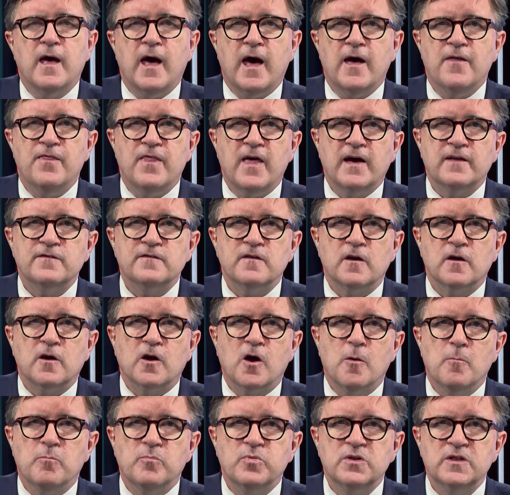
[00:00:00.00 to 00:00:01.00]
And that's a
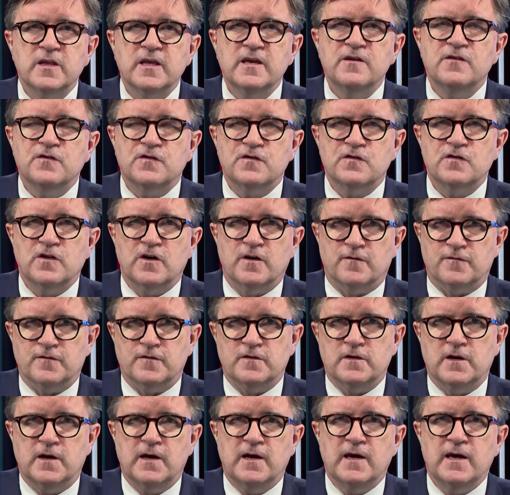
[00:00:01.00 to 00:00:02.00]
complete
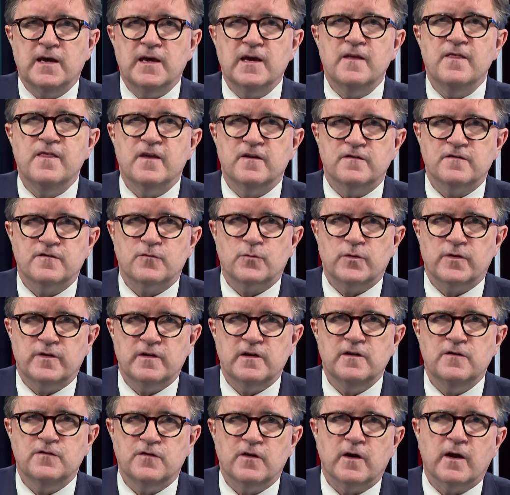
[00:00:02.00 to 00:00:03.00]
shift in the
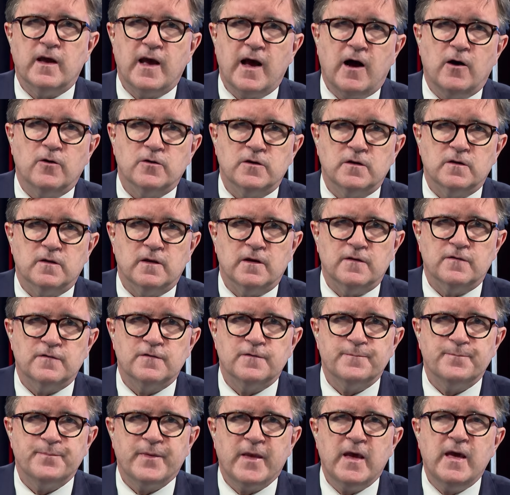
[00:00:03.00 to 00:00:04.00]
strategic
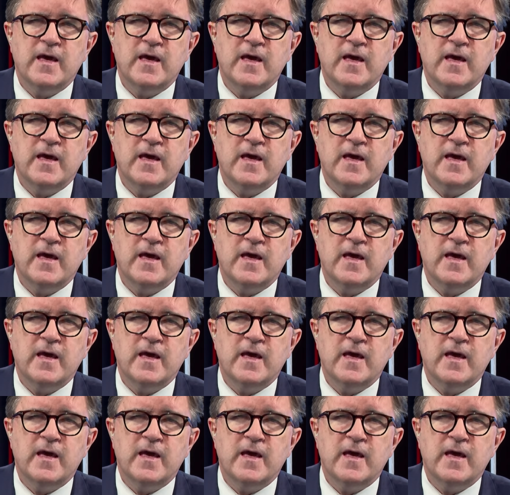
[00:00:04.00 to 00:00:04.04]
calculus.